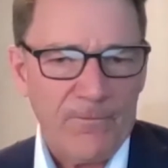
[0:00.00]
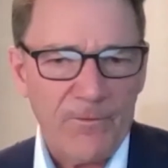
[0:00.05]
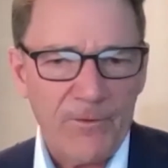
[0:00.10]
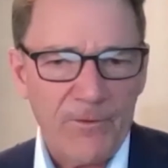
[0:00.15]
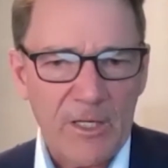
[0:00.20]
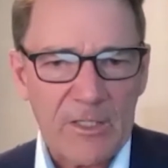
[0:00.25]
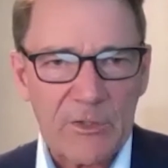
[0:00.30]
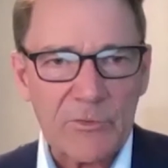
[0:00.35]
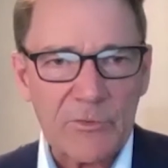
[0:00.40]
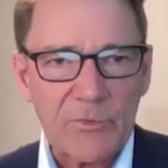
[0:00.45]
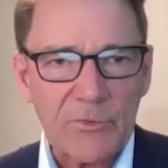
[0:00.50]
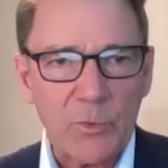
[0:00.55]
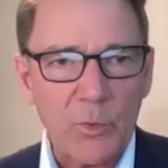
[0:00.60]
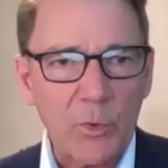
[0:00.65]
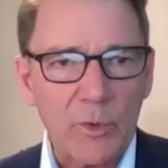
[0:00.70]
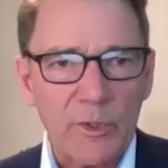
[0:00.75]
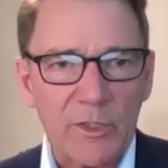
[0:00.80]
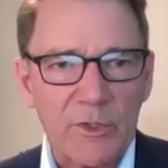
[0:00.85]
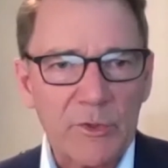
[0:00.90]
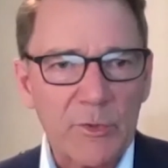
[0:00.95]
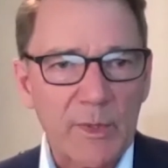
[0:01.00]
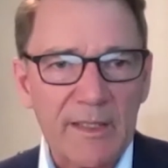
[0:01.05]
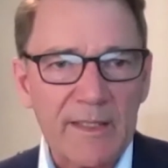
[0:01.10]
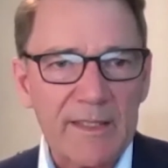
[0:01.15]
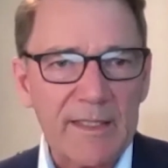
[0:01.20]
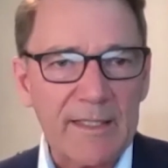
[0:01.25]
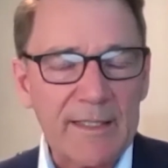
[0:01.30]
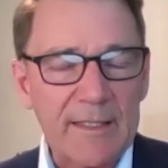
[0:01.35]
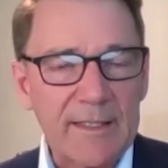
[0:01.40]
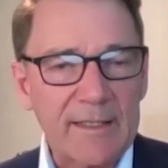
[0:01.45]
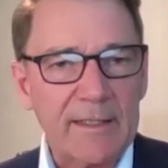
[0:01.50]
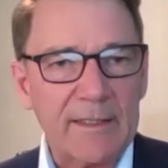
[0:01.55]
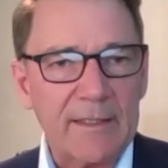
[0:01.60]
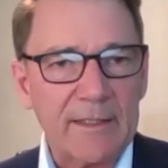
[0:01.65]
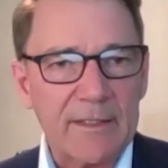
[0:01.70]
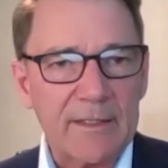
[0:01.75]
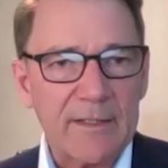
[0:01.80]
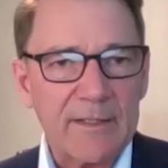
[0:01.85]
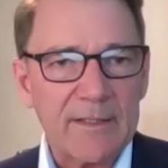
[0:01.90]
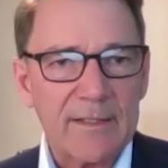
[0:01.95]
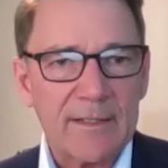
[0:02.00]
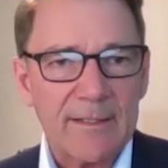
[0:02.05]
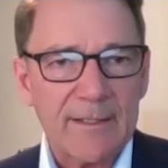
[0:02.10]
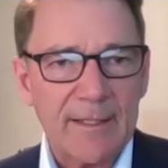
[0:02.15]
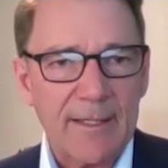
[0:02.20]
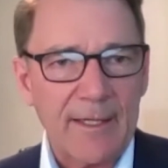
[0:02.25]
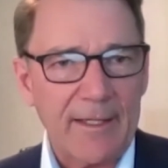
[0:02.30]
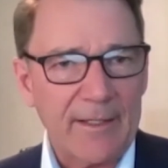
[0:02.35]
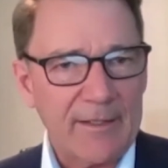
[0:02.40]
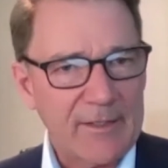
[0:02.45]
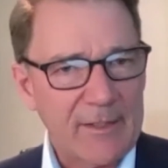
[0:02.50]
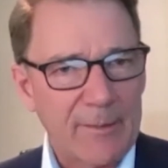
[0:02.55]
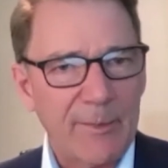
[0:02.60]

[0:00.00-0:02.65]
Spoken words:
Fast forward 20 years, it's